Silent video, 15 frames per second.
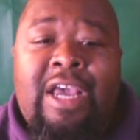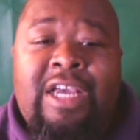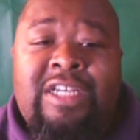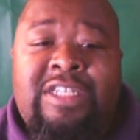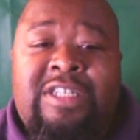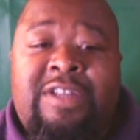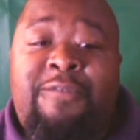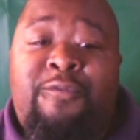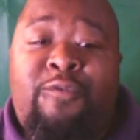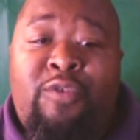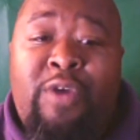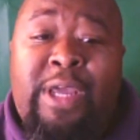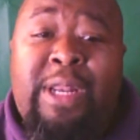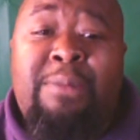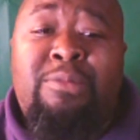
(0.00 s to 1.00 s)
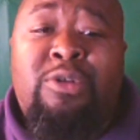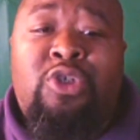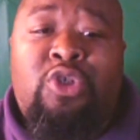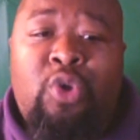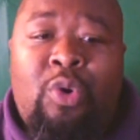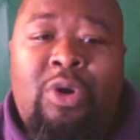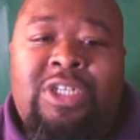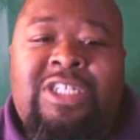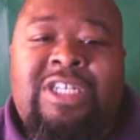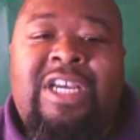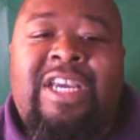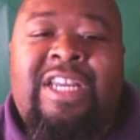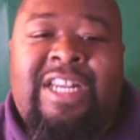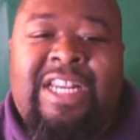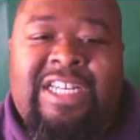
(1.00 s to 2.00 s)
is the Freedom Georgia
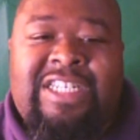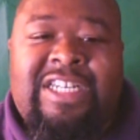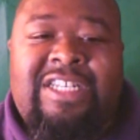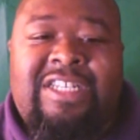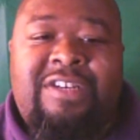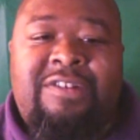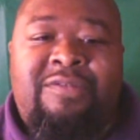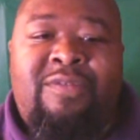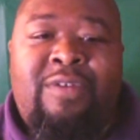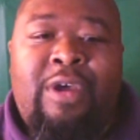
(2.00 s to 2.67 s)
Initiative,